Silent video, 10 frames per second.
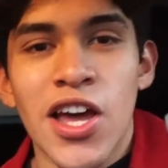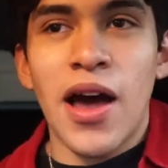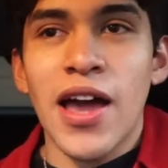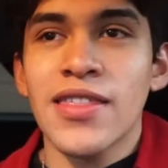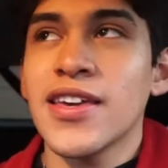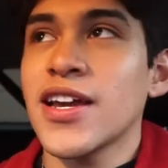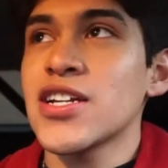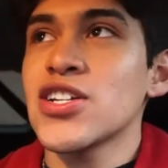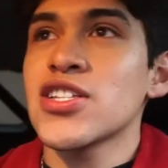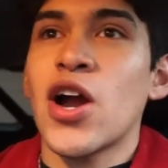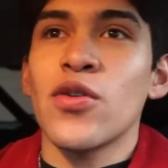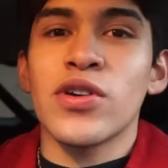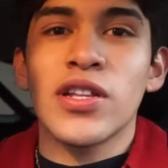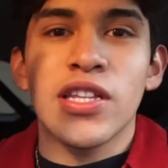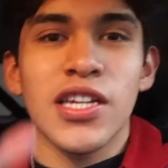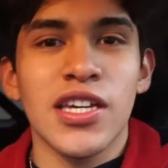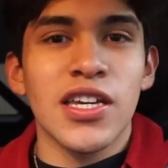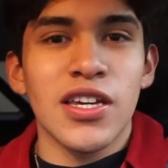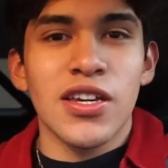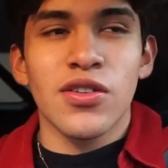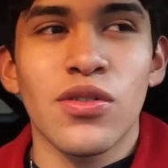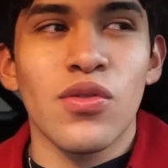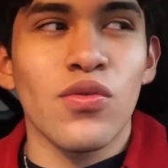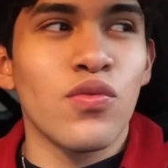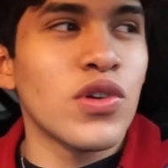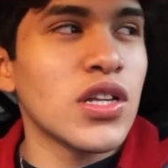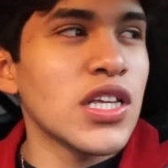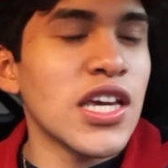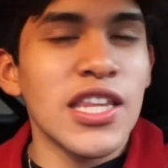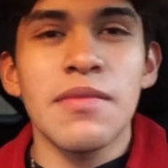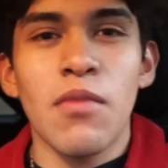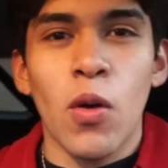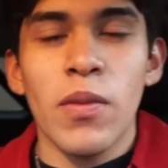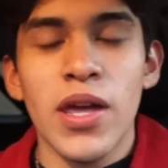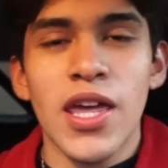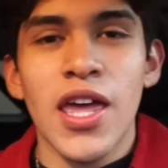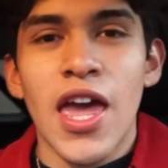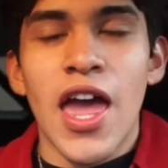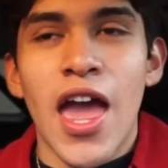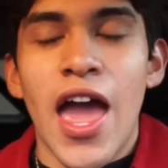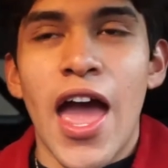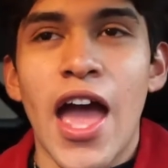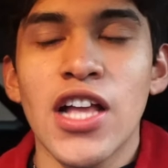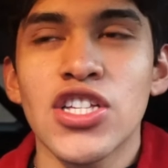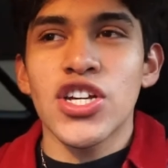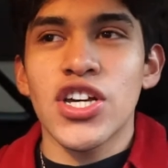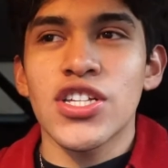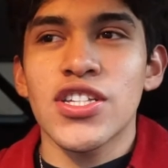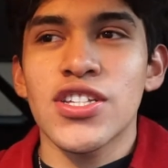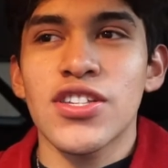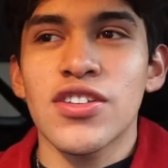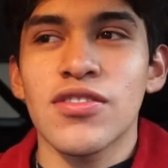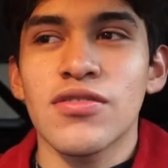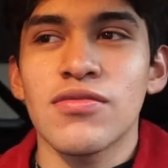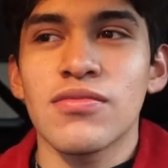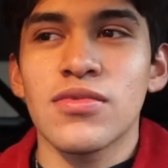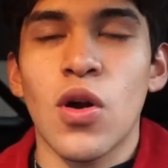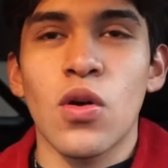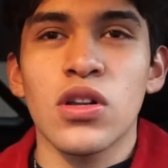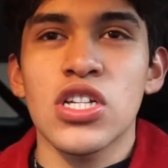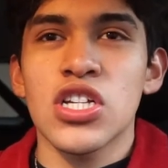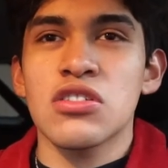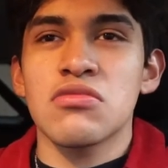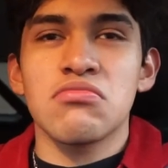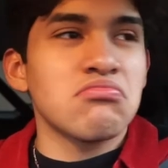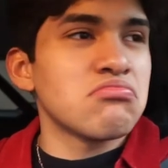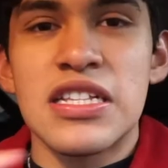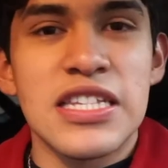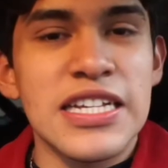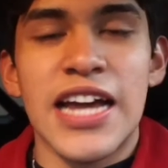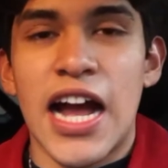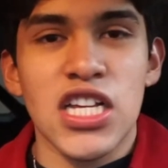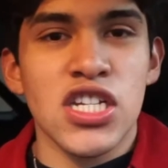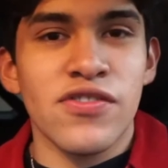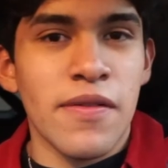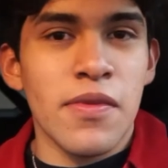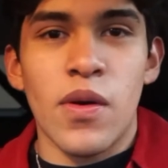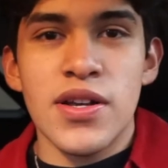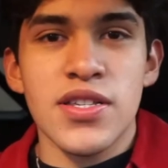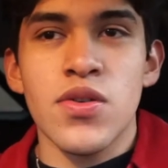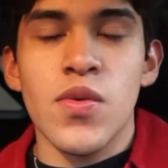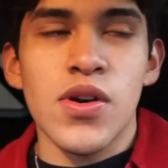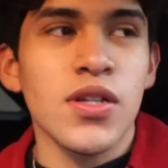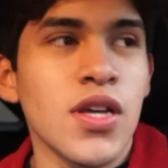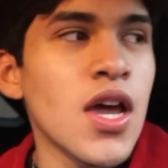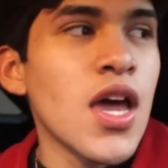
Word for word: I think I just got really, really in the moment and just totally just detached from the rest of the world.